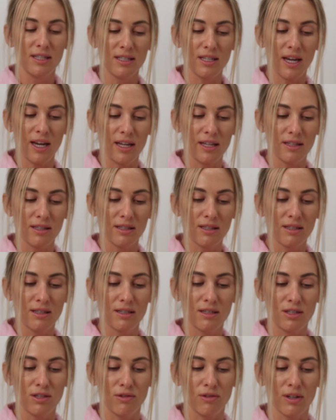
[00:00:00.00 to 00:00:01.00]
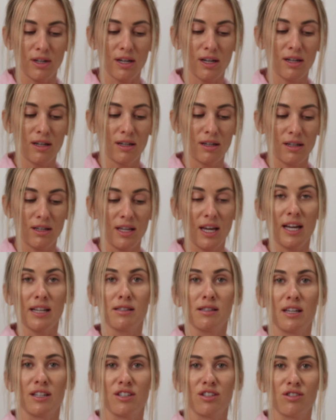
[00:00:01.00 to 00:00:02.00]
diced tuna. Yes,
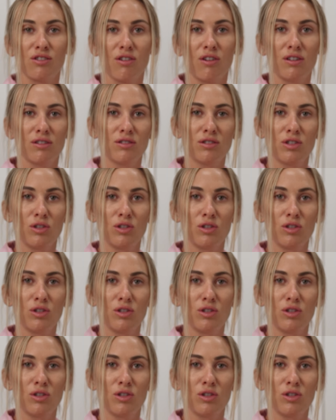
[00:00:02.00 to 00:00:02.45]
I just called